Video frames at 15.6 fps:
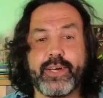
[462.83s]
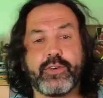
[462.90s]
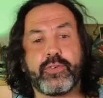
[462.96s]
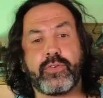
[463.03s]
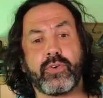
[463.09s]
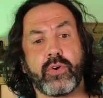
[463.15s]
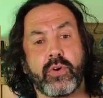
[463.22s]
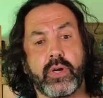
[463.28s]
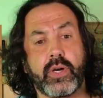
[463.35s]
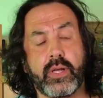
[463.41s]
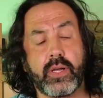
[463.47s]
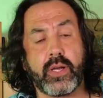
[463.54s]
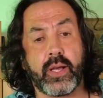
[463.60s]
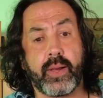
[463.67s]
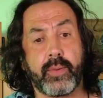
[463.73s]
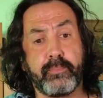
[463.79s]
for
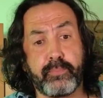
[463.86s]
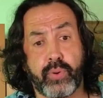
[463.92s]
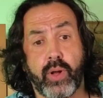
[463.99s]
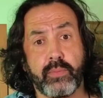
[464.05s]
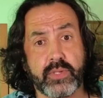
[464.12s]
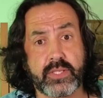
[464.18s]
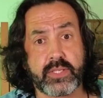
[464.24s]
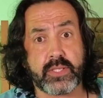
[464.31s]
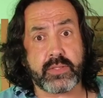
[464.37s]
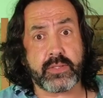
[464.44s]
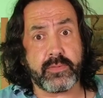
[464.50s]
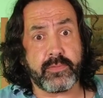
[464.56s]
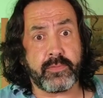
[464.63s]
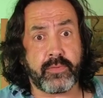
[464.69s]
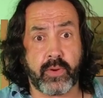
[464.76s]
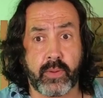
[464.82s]
promises
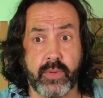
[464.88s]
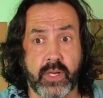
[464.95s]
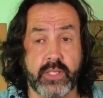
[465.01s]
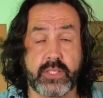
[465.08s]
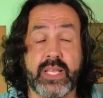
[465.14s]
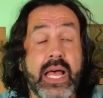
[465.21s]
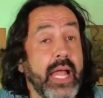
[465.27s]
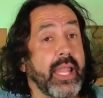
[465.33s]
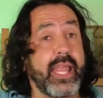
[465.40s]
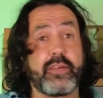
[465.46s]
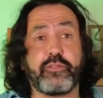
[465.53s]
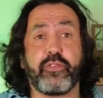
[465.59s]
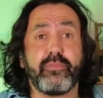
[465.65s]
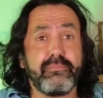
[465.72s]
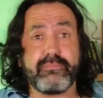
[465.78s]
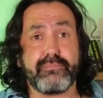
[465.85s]
from us.
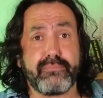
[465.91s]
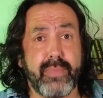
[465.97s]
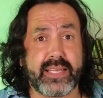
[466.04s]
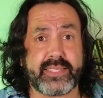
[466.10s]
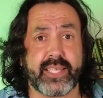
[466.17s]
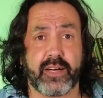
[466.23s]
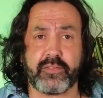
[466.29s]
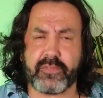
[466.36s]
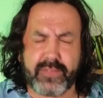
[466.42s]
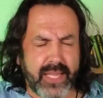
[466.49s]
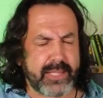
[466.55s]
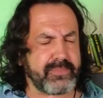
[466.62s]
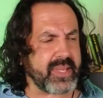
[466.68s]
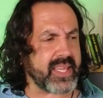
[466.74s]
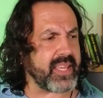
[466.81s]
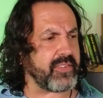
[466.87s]
Like myself,
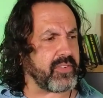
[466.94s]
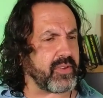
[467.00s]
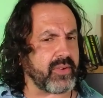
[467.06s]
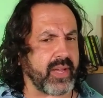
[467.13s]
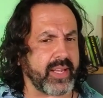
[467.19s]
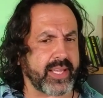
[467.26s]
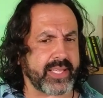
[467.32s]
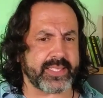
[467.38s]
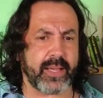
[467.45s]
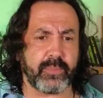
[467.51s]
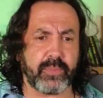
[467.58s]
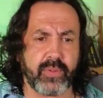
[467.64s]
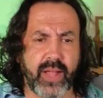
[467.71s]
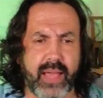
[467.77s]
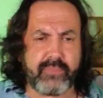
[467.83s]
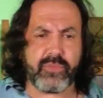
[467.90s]
let me give you an
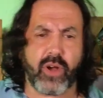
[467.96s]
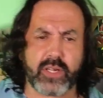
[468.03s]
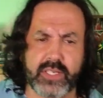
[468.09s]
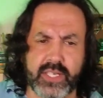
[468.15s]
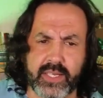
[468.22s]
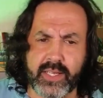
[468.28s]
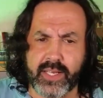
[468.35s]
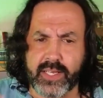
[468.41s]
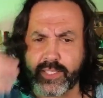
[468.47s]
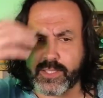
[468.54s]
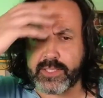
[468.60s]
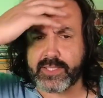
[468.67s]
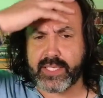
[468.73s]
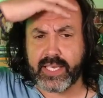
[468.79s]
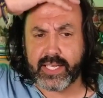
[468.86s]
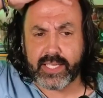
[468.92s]
example. I'm not an
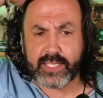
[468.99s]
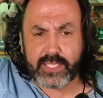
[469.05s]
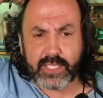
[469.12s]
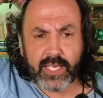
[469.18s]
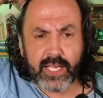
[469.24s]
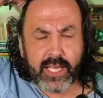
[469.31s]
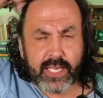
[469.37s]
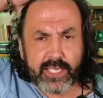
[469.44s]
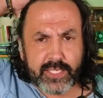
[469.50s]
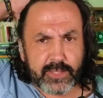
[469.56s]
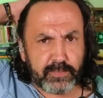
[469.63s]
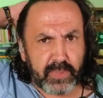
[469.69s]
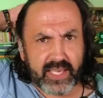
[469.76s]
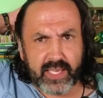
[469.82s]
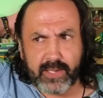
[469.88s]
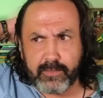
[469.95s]
English
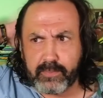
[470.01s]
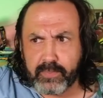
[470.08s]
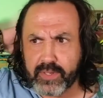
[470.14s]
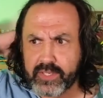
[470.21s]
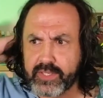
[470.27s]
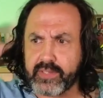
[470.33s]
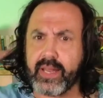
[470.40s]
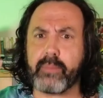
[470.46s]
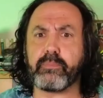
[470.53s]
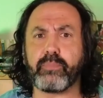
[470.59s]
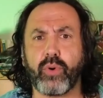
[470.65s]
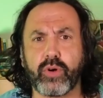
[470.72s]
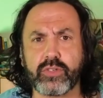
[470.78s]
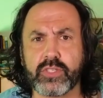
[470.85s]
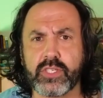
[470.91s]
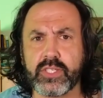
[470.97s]
speaking person. I'm
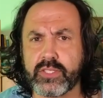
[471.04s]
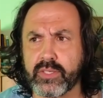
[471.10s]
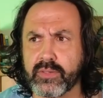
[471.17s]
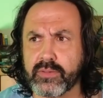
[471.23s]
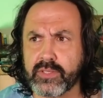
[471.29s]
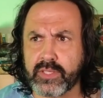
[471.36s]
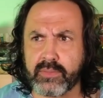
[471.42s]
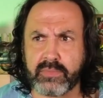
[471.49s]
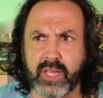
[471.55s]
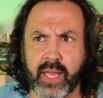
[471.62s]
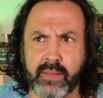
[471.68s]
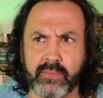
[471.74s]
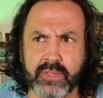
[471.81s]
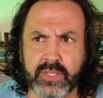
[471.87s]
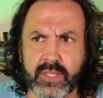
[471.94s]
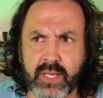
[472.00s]
Portuguese, so
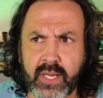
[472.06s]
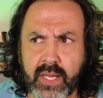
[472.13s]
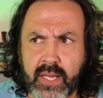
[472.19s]
sometimes